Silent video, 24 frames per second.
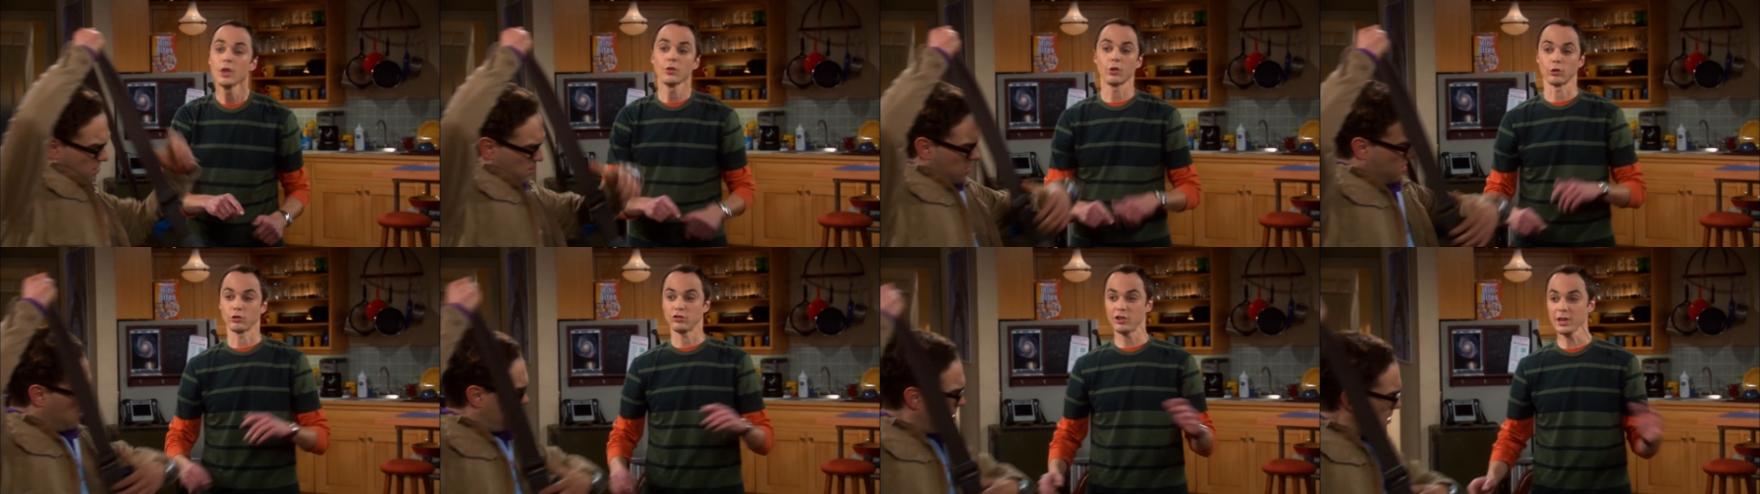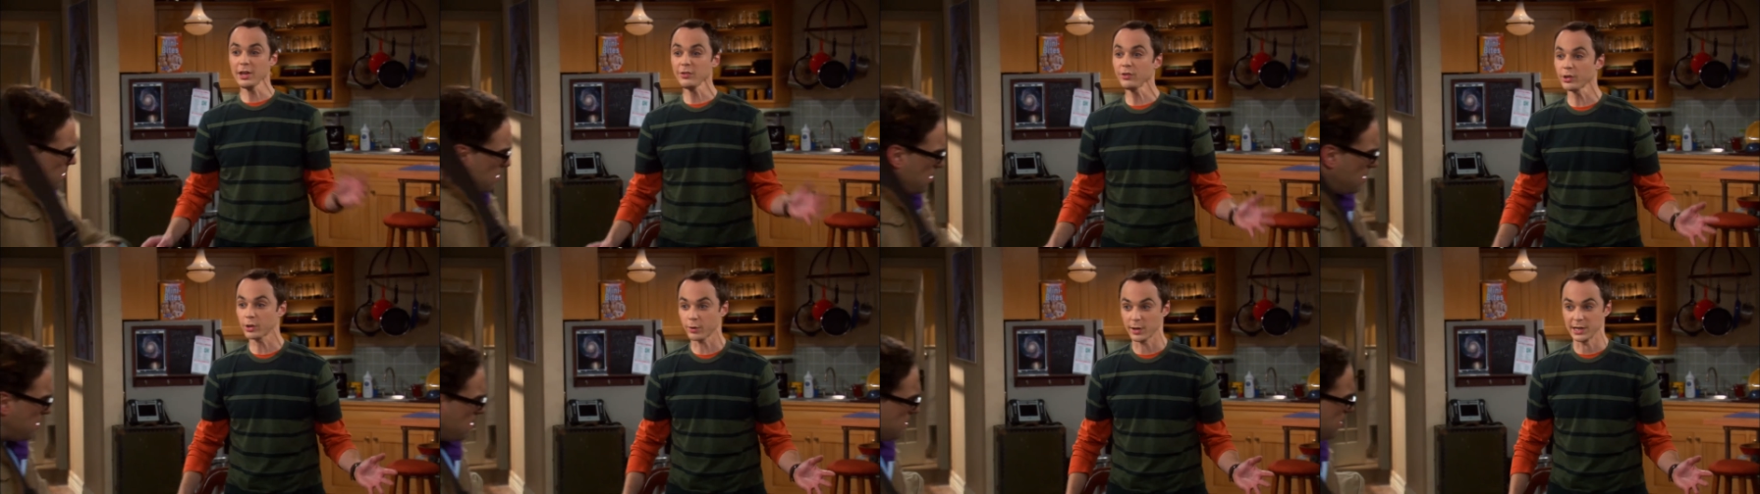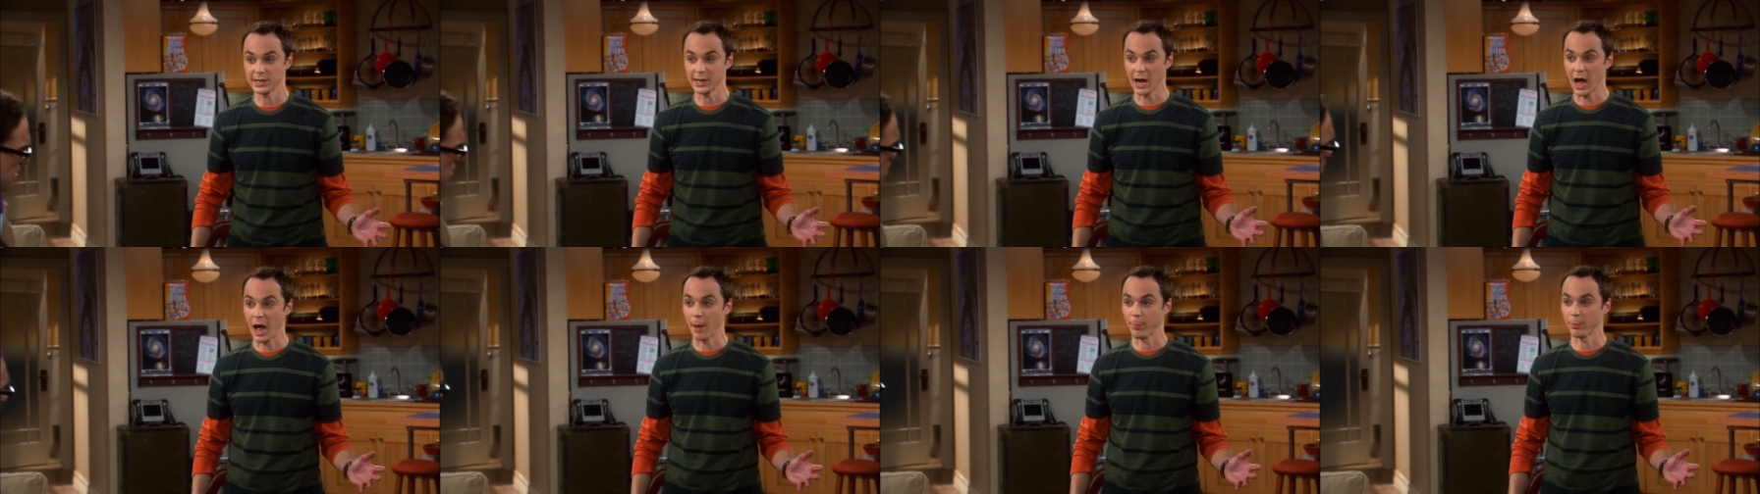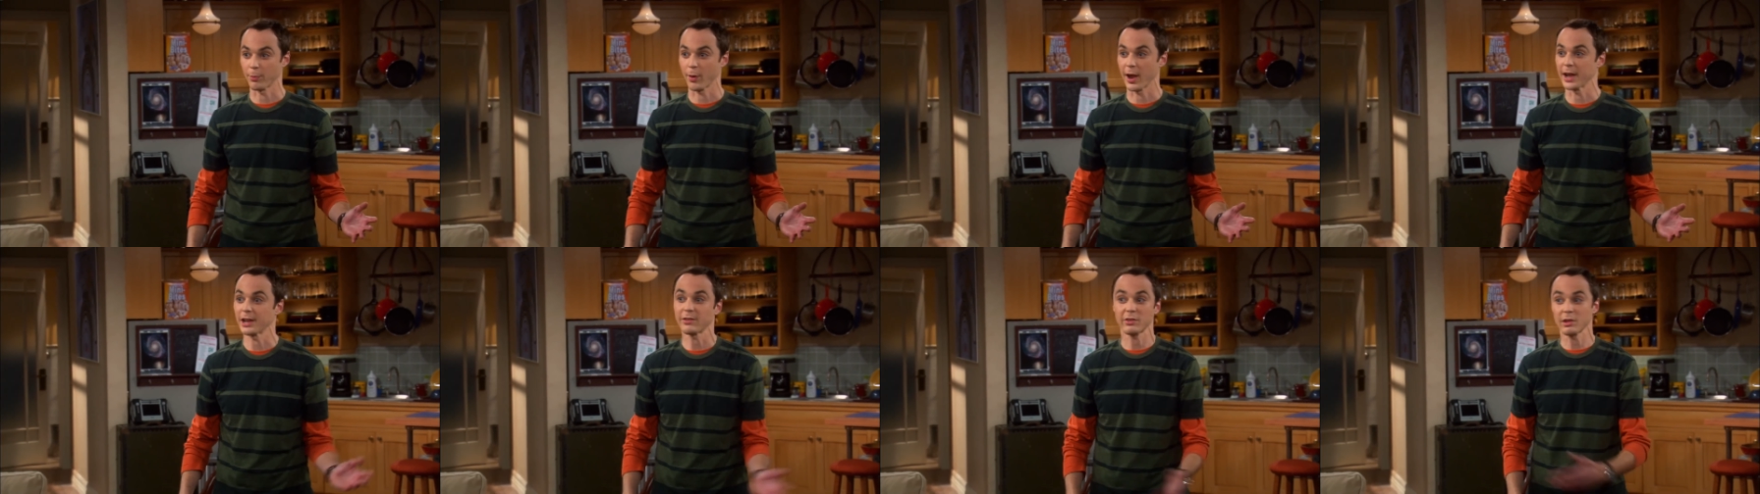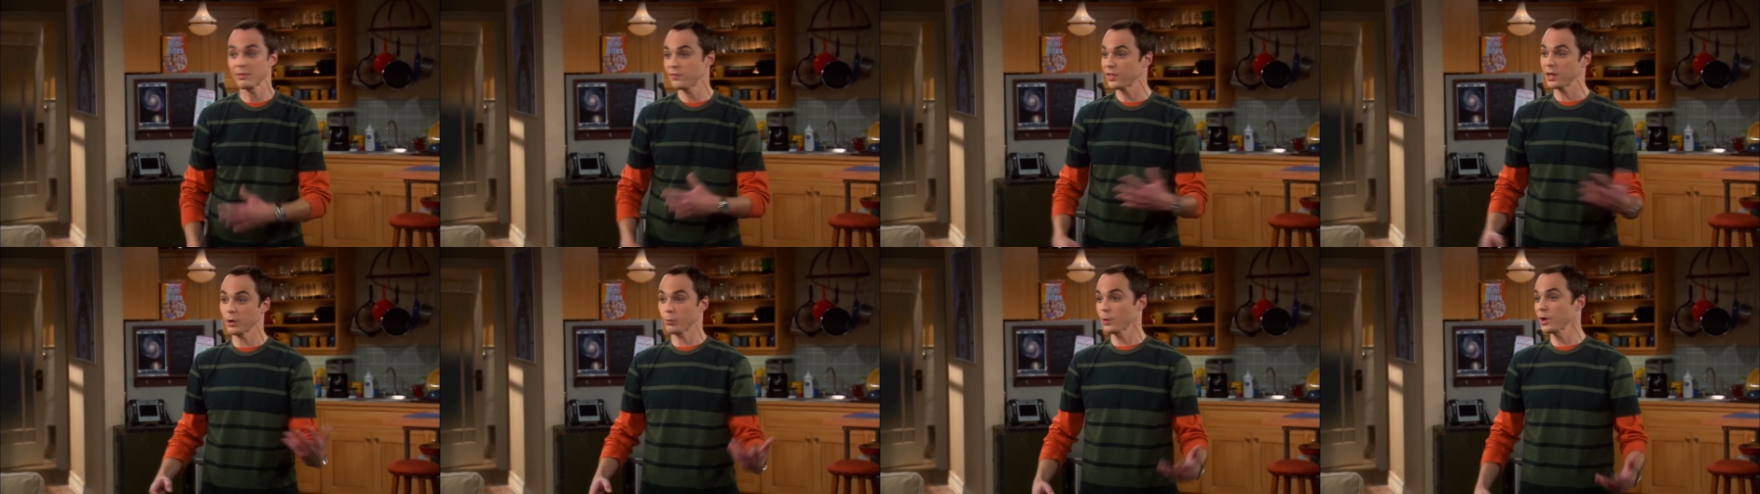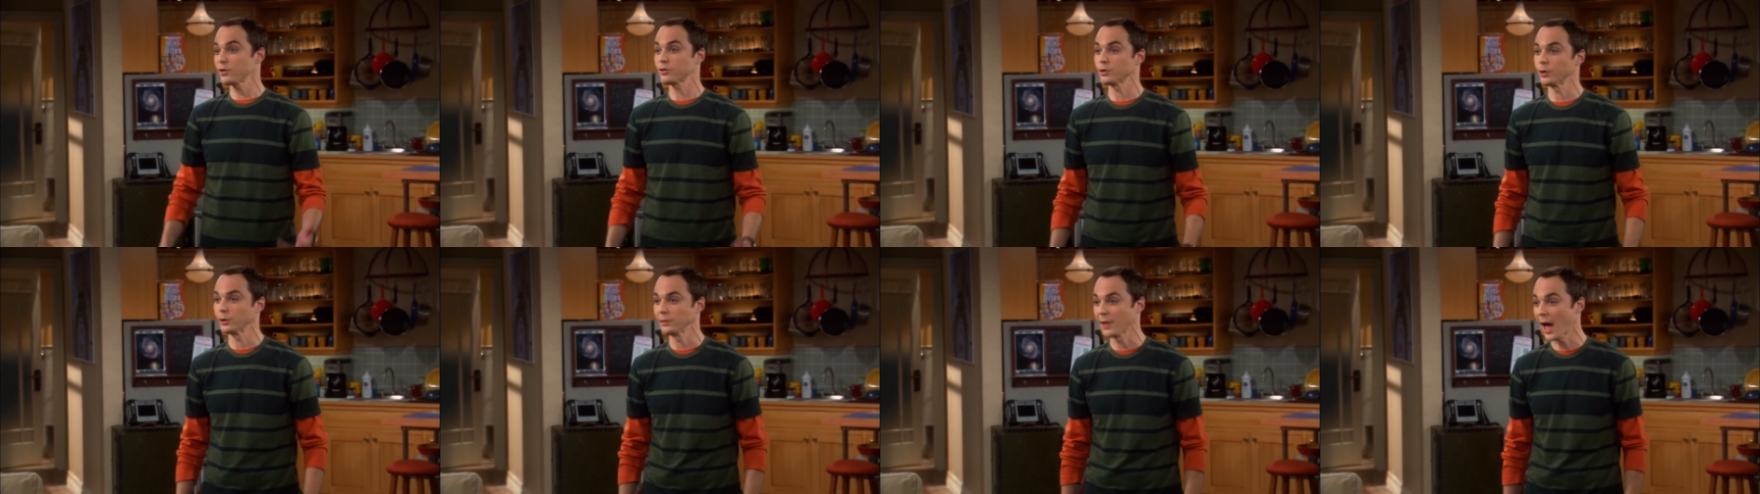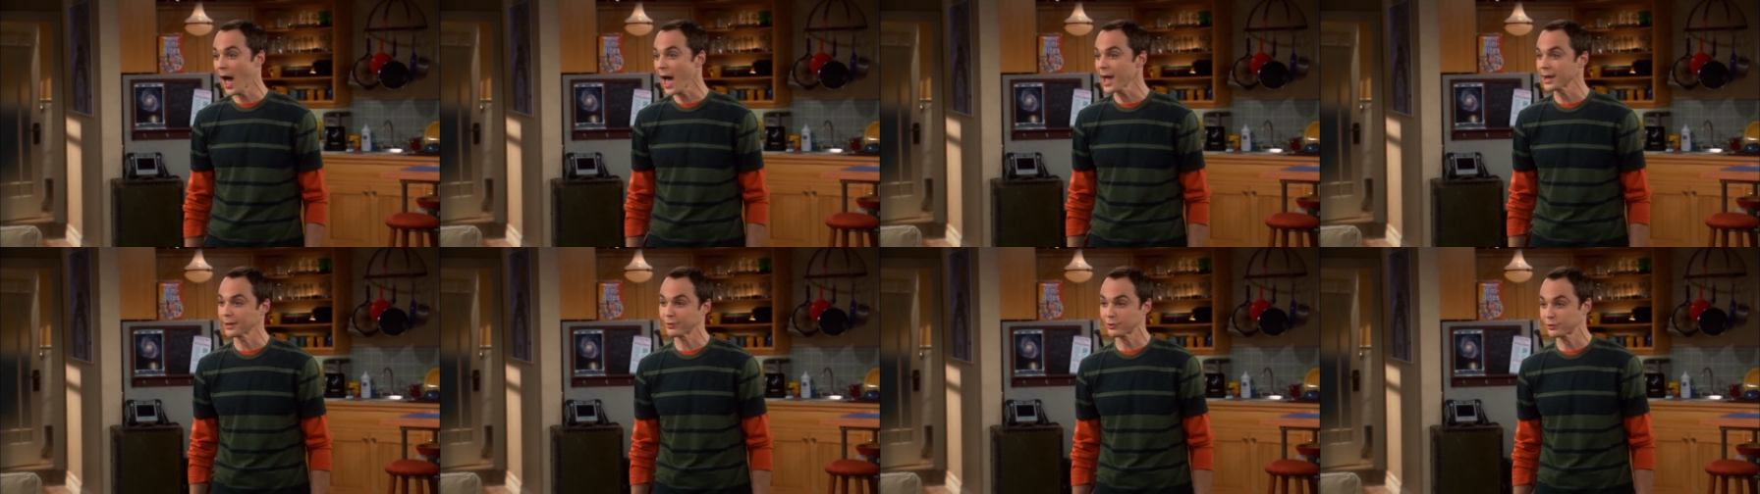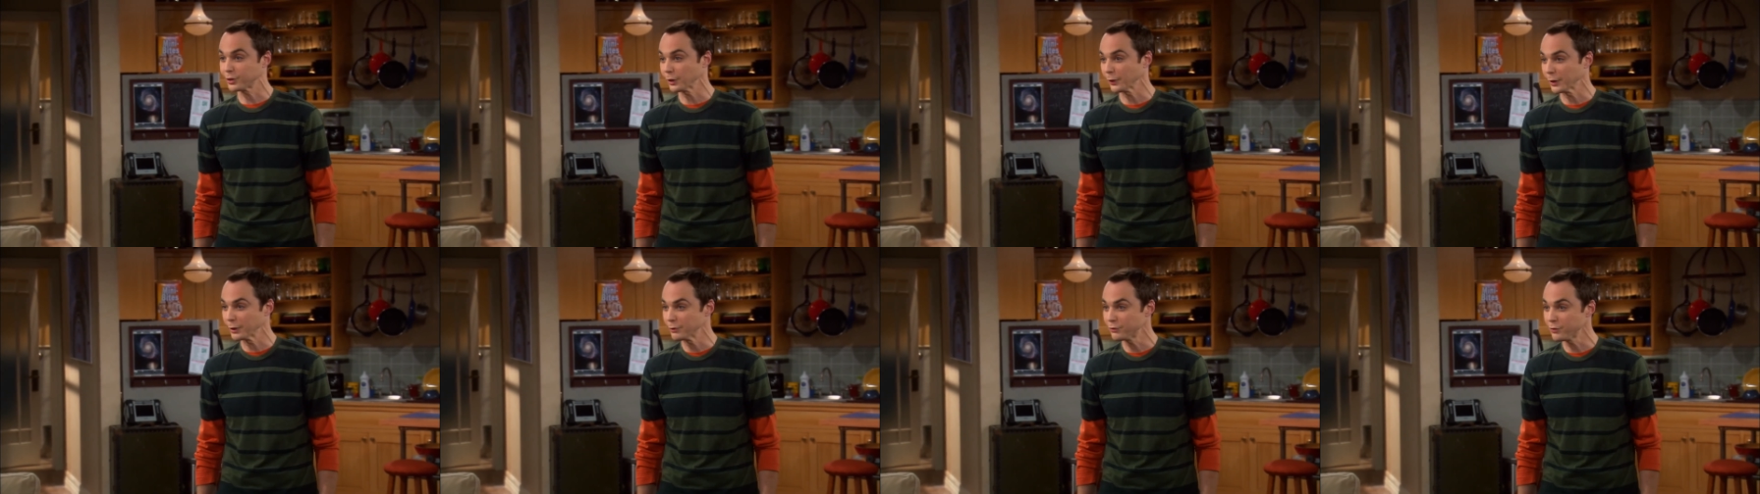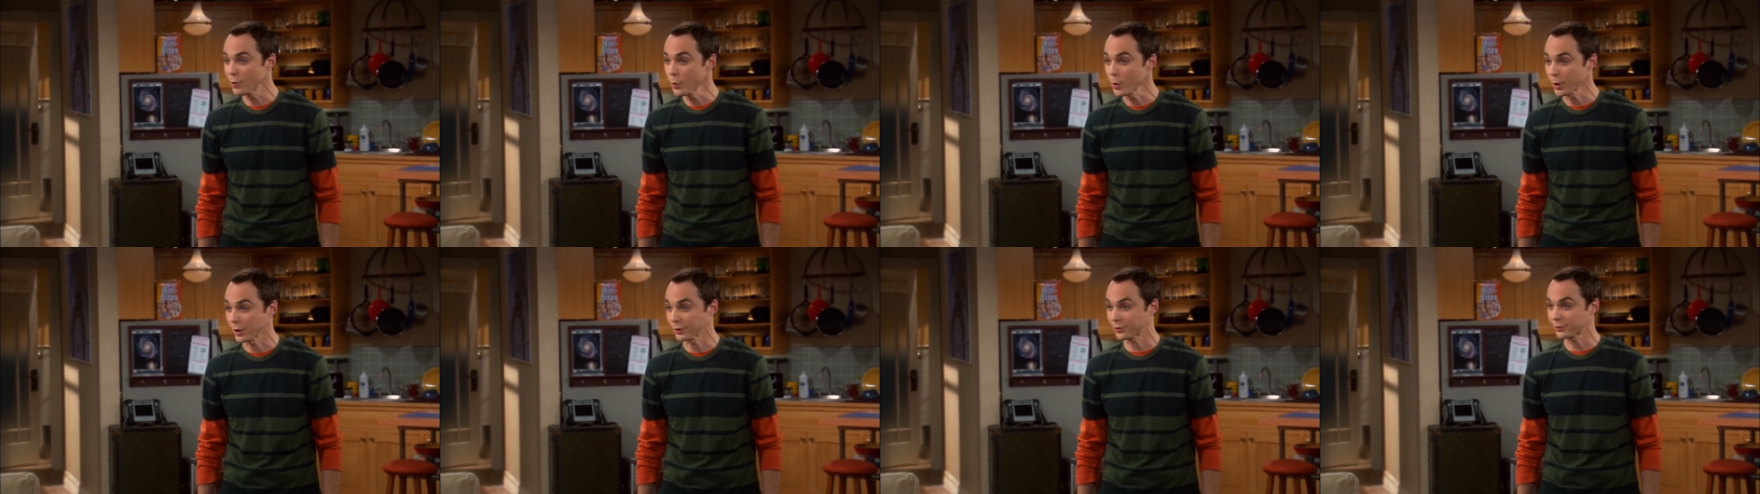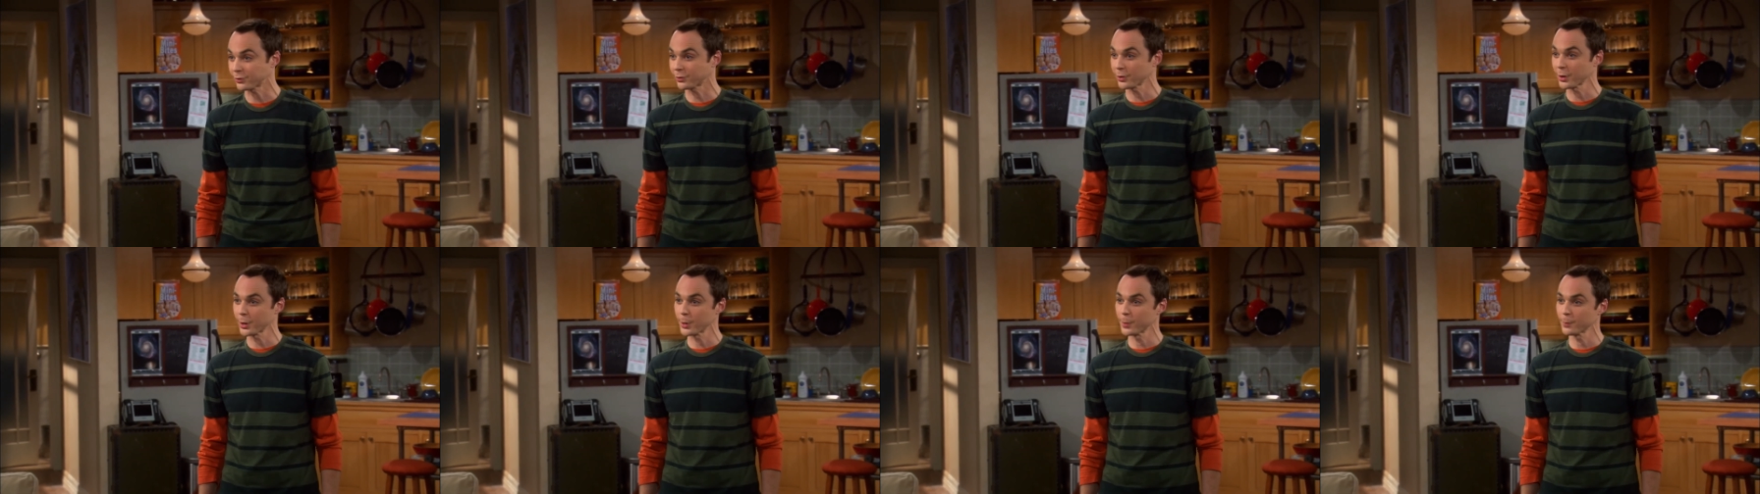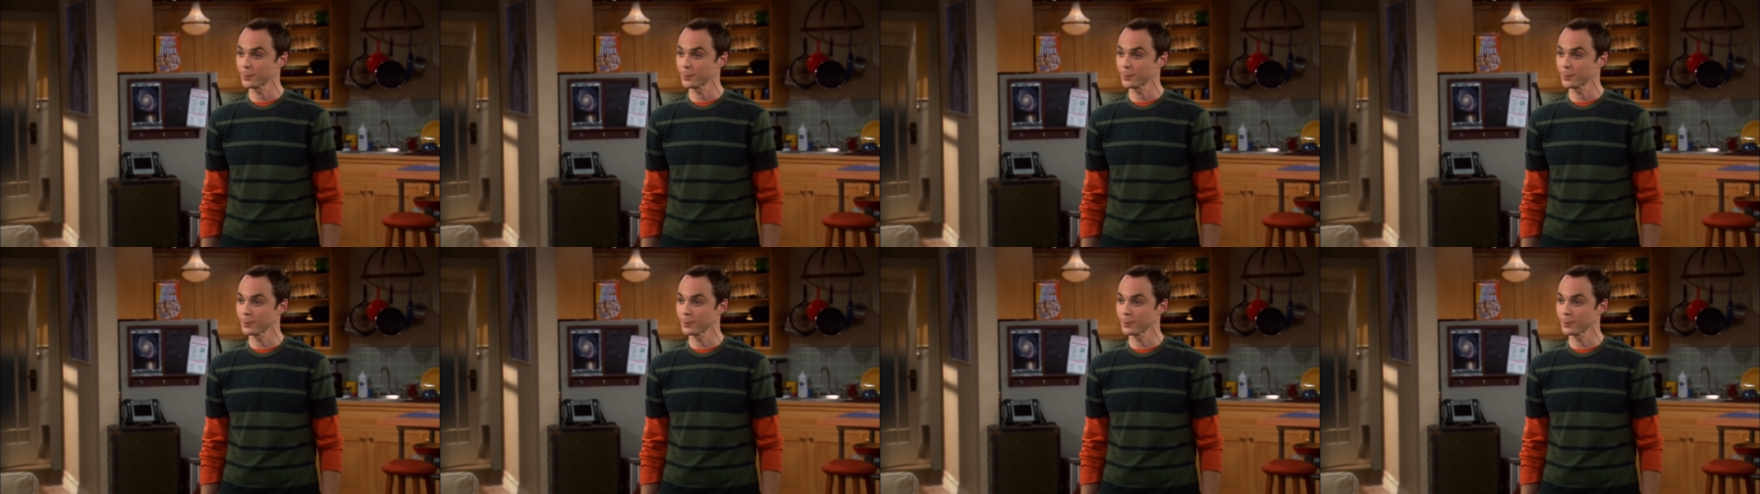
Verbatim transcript: So she's agreed to operate as if the original lie is still in force.